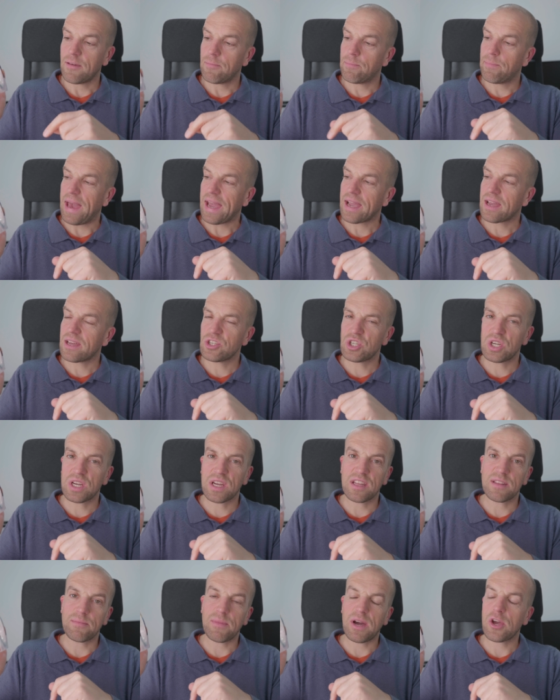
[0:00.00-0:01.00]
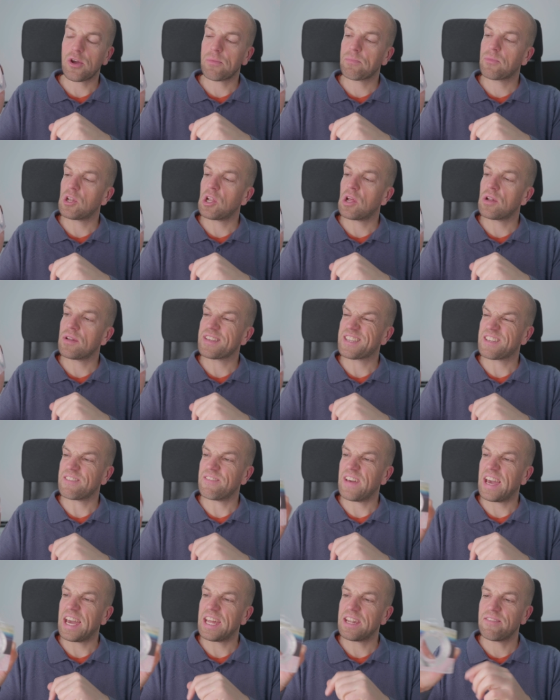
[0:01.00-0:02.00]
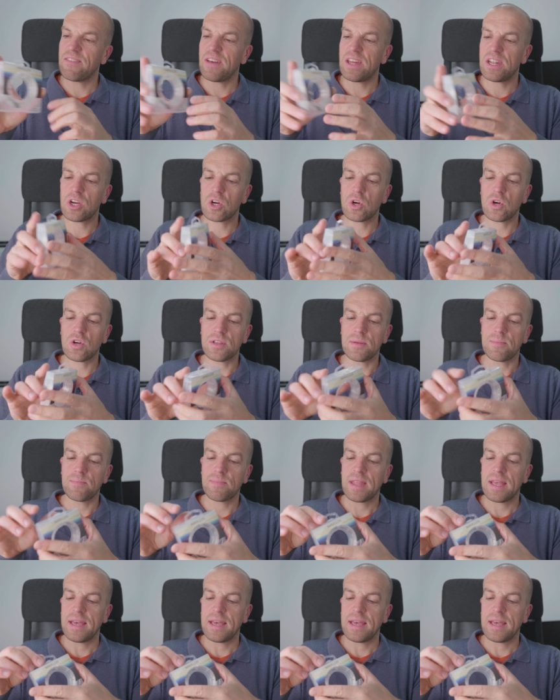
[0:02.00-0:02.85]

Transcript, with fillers: The packaging in my opinion is very very good.